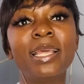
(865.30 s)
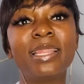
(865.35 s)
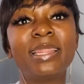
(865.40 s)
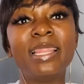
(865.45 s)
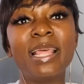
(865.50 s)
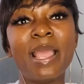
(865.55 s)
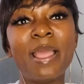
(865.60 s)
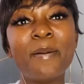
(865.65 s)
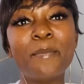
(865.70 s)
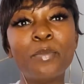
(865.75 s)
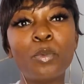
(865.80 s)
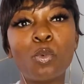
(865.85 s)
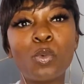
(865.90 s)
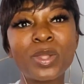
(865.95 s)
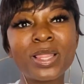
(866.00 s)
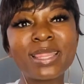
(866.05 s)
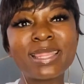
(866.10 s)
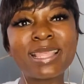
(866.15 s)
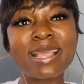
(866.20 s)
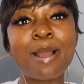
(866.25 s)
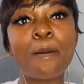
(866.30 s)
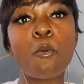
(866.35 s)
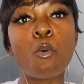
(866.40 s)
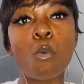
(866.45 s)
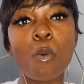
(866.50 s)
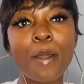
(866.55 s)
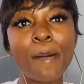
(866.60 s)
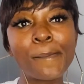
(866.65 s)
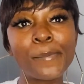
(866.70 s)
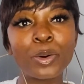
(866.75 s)
them with their
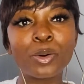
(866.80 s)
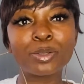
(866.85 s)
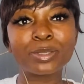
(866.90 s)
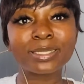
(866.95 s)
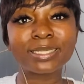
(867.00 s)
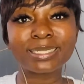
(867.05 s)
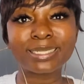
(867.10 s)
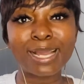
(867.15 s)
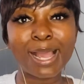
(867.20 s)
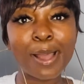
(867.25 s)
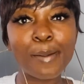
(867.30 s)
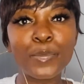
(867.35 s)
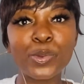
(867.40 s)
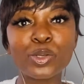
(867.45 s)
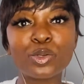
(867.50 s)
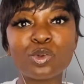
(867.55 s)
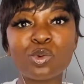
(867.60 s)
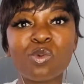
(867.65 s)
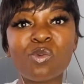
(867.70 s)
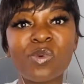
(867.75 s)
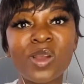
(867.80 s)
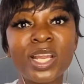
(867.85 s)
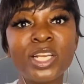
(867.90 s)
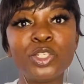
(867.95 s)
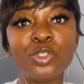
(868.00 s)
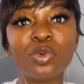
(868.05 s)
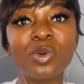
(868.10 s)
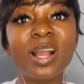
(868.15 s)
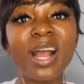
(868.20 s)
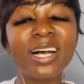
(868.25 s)
weapons coming to
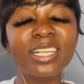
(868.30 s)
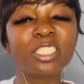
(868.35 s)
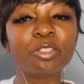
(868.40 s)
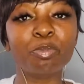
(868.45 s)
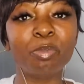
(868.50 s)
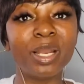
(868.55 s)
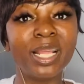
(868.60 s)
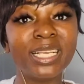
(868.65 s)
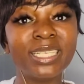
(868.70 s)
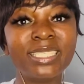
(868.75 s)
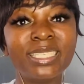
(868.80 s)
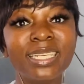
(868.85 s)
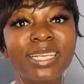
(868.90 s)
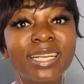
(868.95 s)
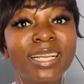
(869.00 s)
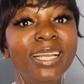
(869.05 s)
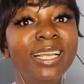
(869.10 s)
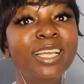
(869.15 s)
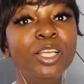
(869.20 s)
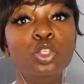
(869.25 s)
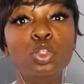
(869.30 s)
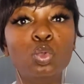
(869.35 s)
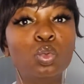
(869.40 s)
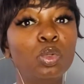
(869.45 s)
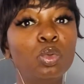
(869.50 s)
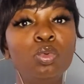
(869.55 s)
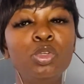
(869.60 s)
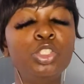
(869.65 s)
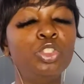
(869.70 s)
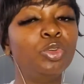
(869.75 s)
fight you, guns blazing, you will
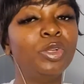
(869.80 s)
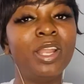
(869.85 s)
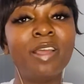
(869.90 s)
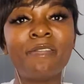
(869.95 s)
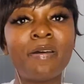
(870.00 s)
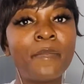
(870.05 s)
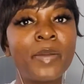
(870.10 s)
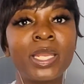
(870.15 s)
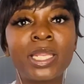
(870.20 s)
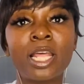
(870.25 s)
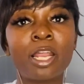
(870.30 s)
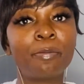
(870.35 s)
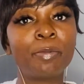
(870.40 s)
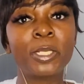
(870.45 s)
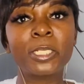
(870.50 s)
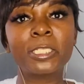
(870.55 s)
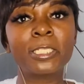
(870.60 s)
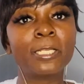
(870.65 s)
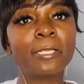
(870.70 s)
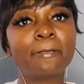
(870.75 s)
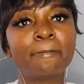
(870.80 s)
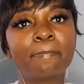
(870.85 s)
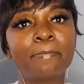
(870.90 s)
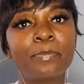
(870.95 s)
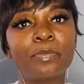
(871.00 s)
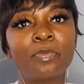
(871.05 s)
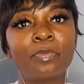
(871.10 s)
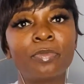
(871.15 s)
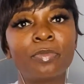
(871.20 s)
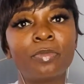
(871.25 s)
wish you never met that person.
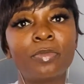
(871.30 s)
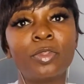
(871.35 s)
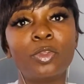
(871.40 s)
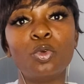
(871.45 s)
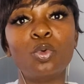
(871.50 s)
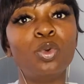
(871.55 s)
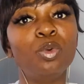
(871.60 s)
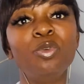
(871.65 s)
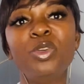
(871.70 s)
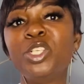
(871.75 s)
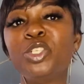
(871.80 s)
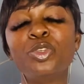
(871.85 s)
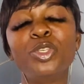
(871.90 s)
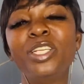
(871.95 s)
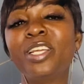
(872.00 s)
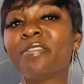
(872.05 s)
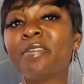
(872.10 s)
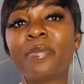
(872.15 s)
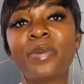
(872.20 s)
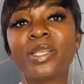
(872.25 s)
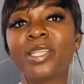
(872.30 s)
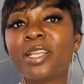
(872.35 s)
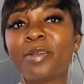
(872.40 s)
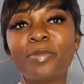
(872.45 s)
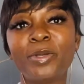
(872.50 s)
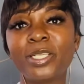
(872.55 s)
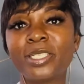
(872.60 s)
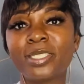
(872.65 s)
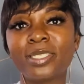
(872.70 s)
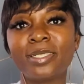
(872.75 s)
You will wish you never met that
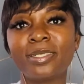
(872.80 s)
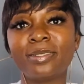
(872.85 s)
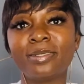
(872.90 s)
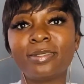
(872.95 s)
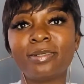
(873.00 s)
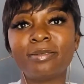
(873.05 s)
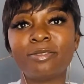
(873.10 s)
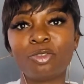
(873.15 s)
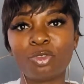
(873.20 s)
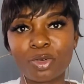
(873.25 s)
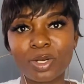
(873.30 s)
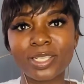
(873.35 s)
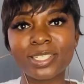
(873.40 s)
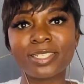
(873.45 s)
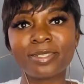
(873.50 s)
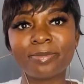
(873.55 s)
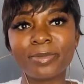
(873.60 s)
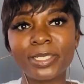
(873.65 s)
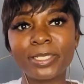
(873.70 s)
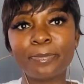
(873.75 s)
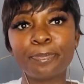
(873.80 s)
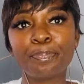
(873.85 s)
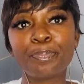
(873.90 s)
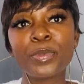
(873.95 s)
person. trust me.